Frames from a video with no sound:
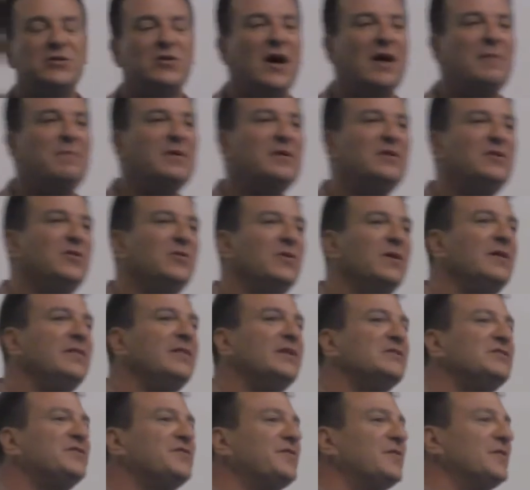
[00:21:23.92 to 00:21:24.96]
I've been doing
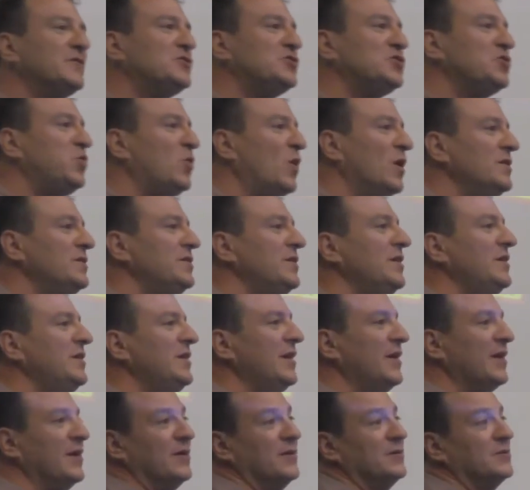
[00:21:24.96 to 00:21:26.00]
this for 20
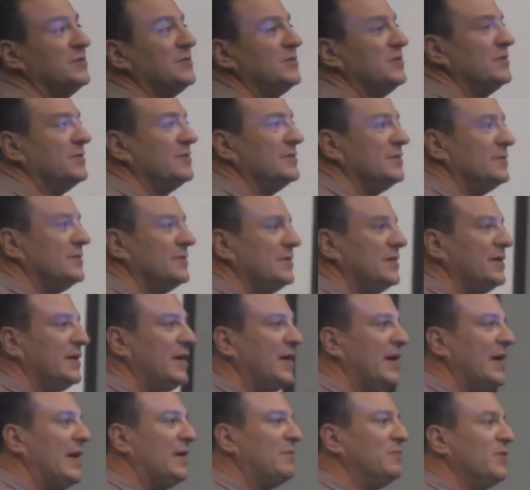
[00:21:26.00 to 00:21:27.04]
years,
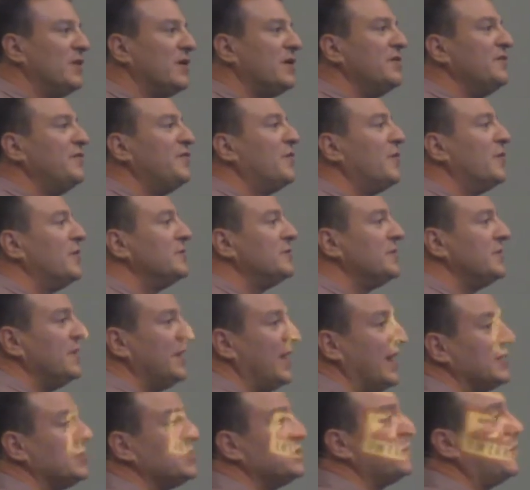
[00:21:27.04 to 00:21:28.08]
and I'm looking forward to the
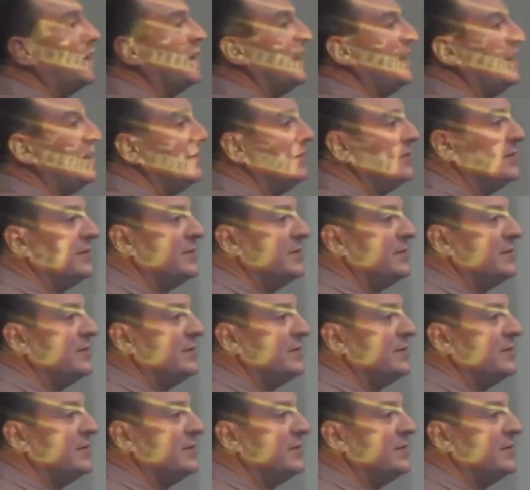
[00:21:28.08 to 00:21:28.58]
next 20.